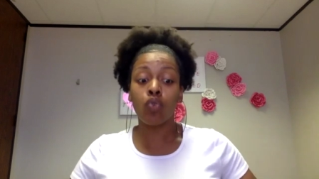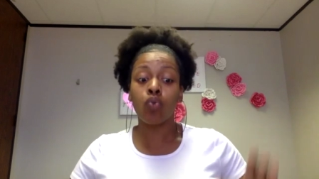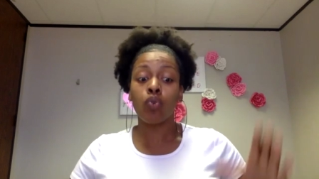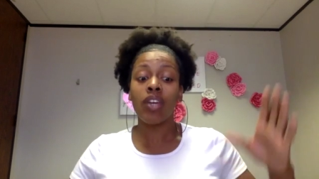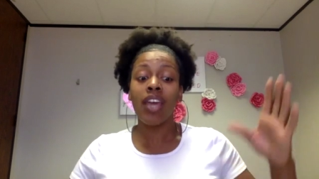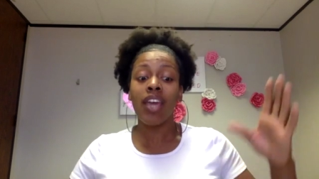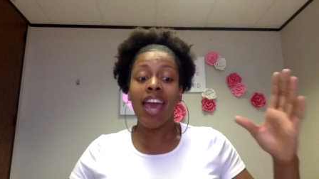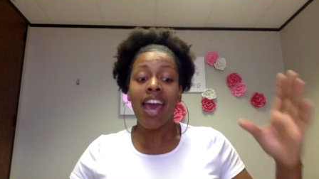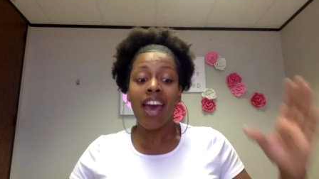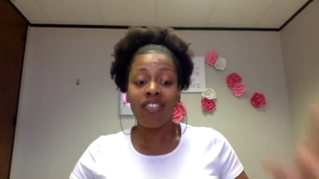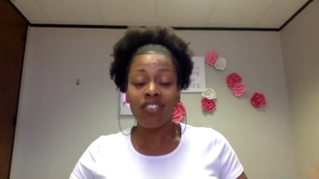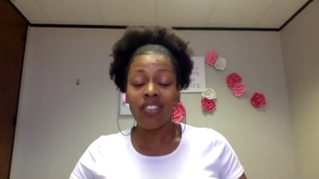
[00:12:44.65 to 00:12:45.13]
We
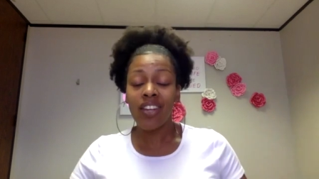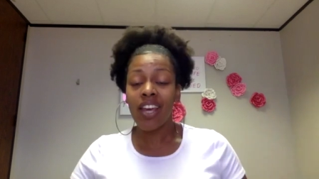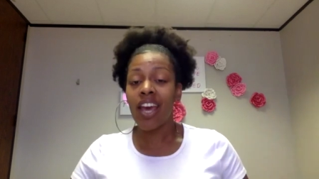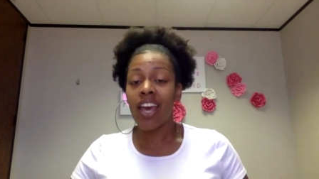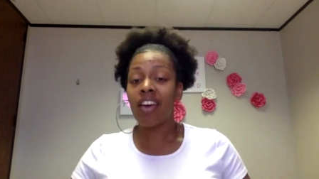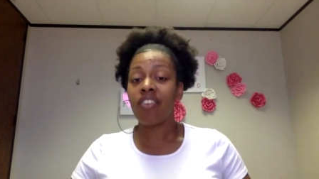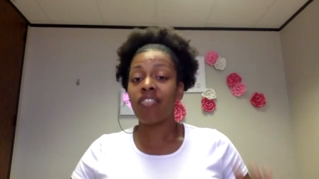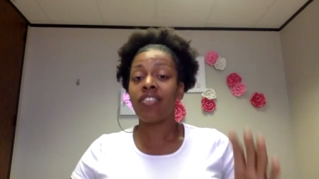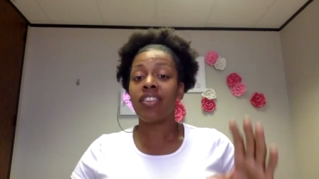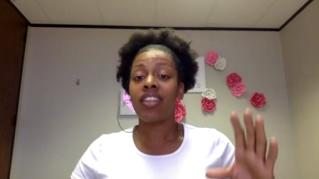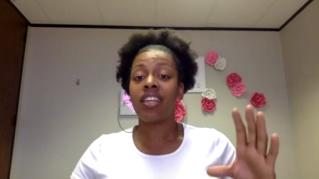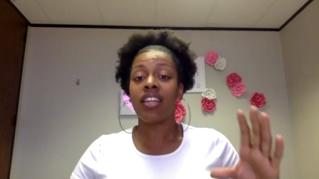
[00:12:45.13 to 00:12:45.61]
have to
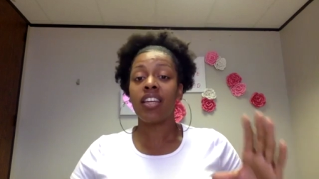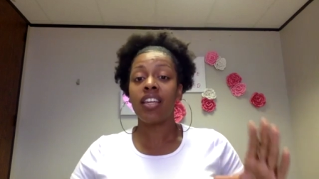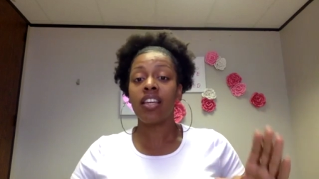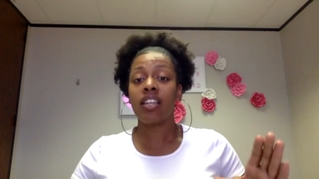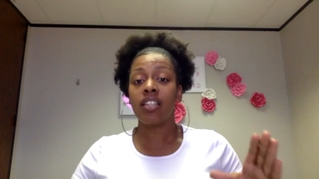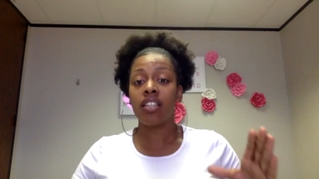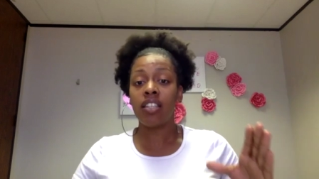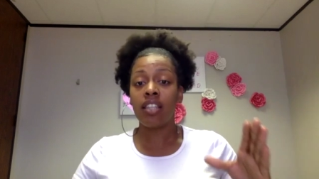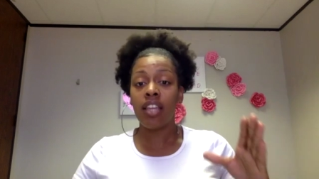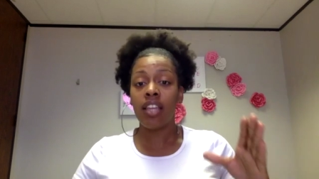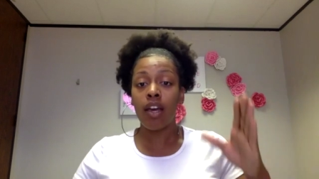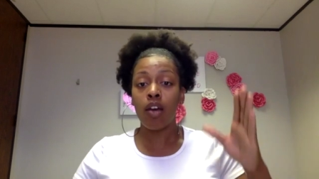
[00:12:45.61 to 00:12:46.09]
have
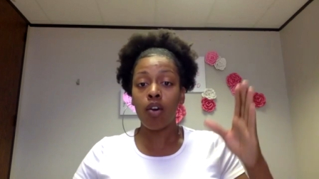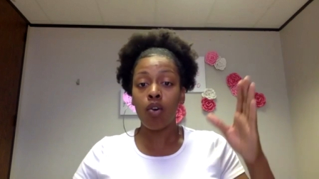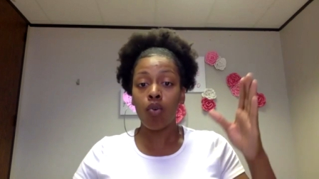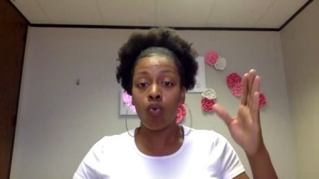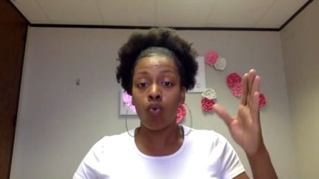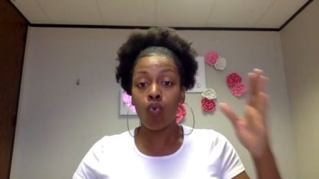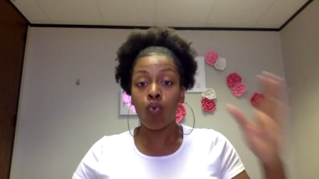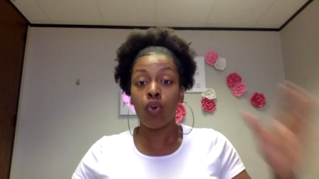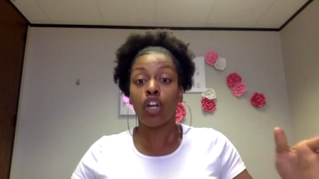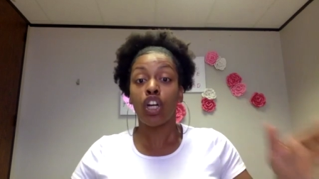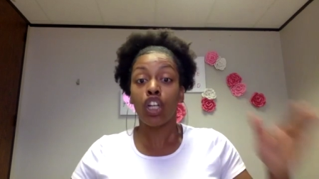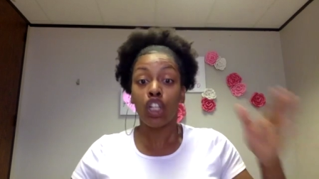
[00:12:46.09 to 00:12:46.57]
things that
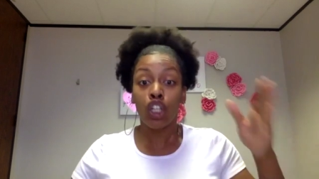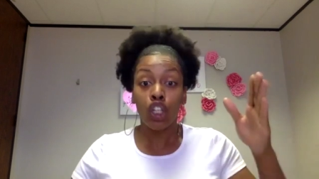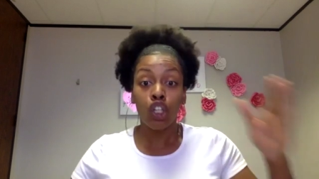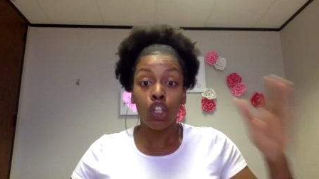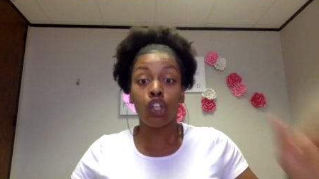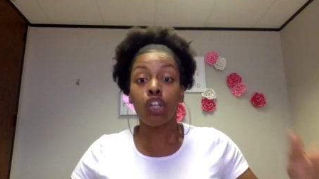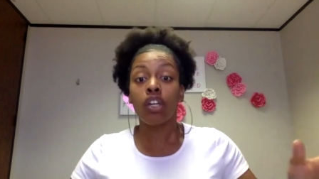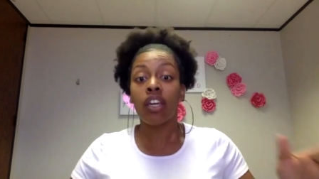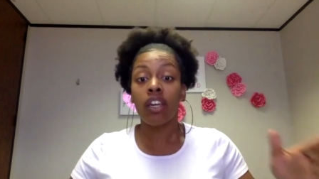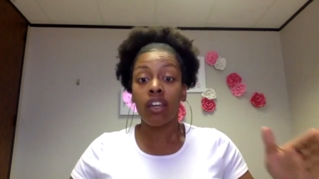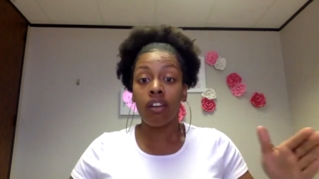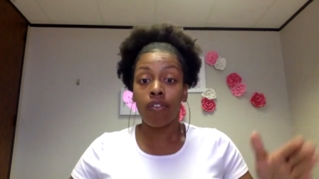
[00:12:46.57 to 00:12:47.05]
we're
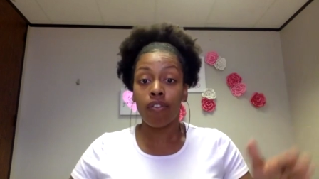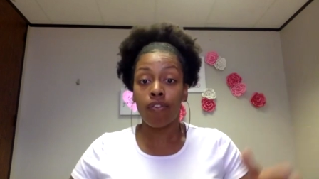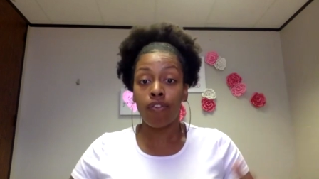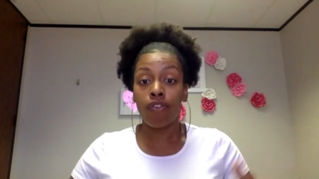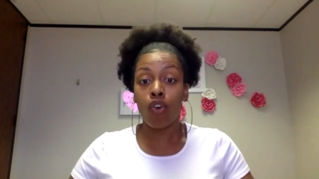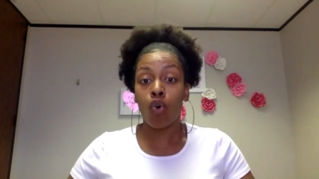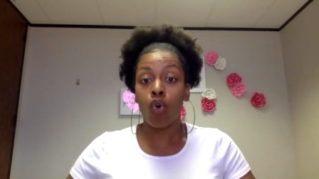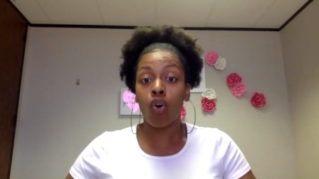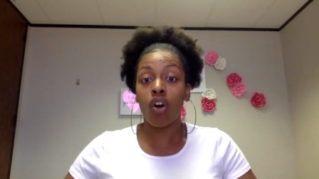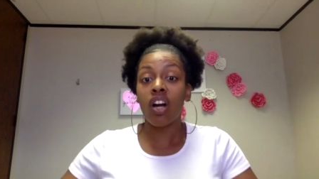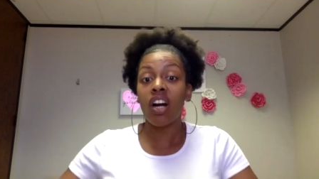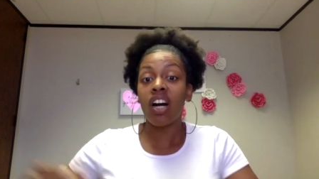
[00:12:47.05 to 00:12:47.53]
looking
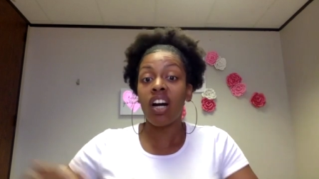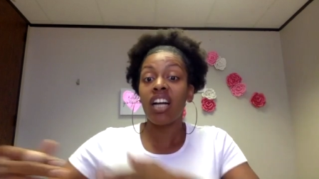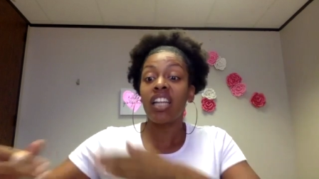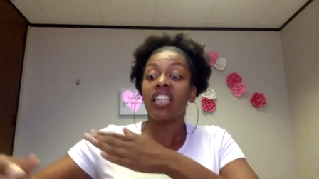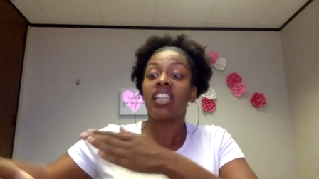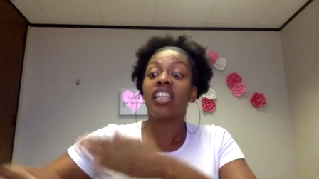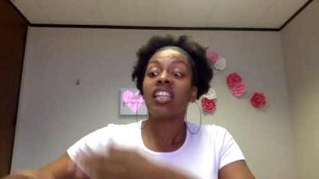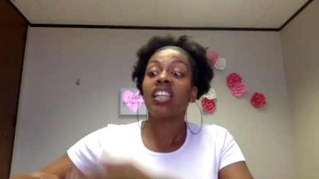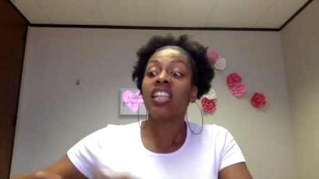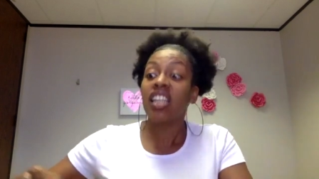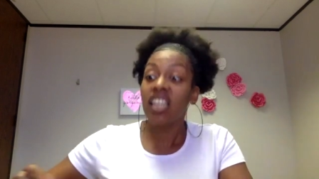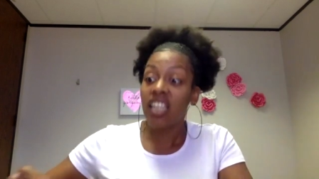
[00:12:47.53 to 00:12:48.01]
for, a
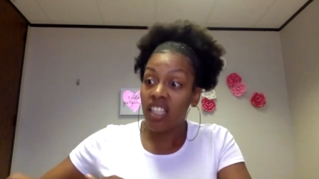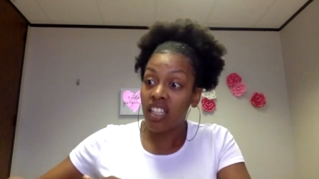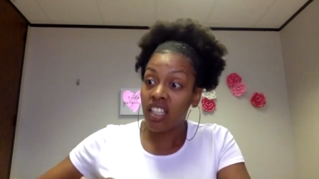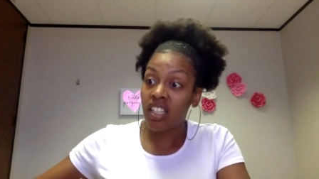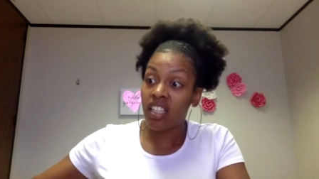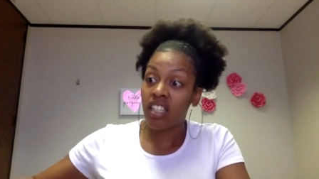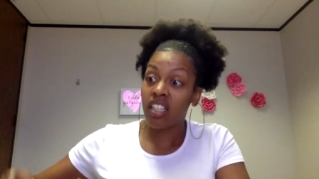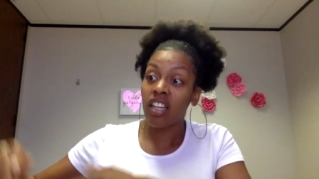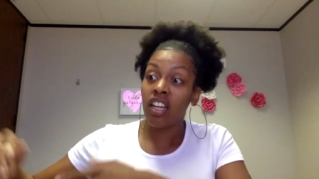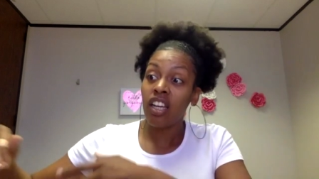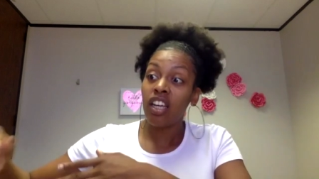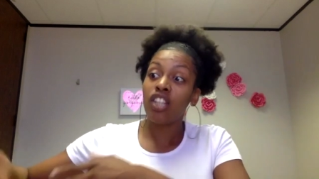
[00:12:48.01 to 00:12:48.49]

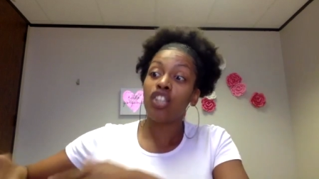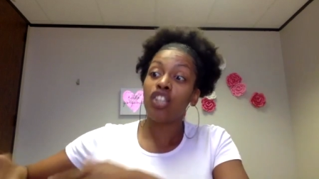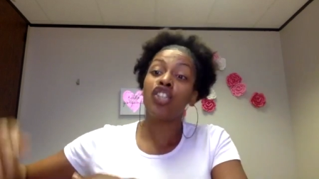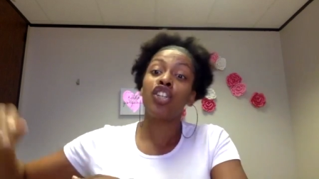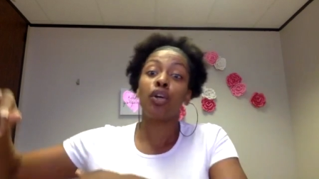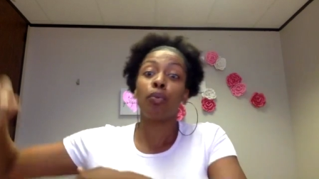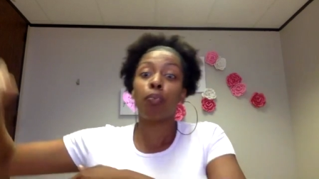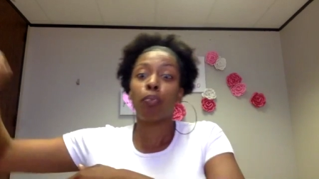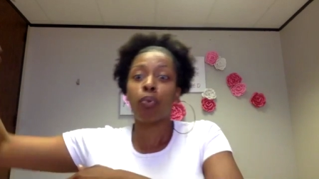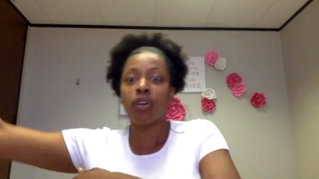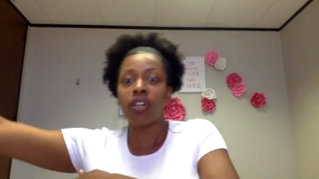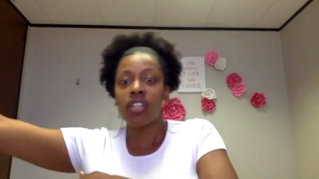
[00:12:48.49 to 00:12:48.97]
list
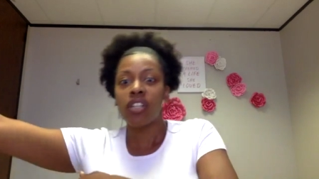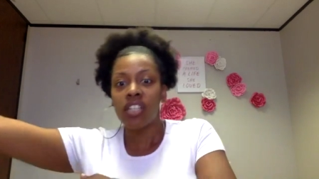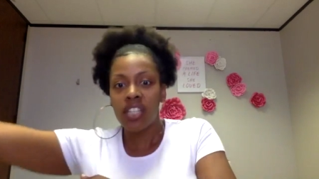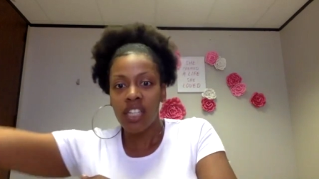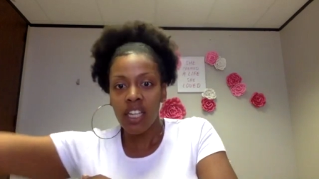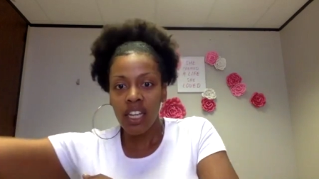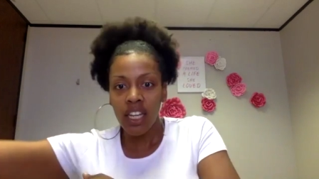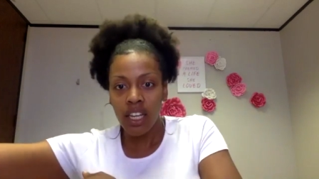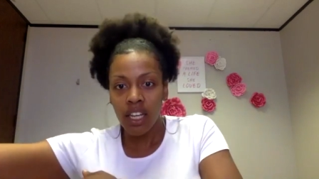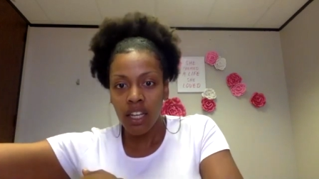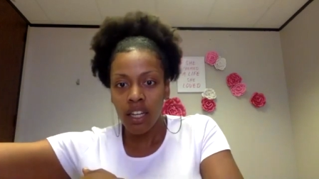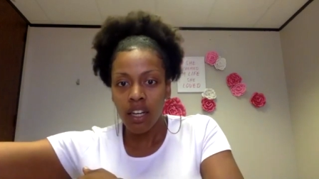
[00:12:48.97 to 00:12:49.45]
to
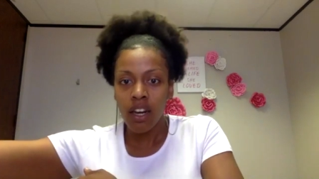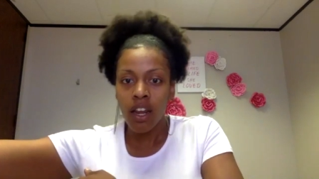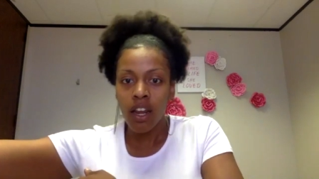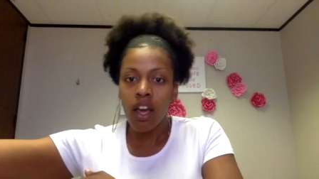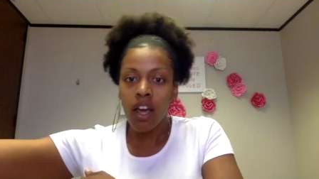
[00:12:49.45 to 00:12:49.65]
present.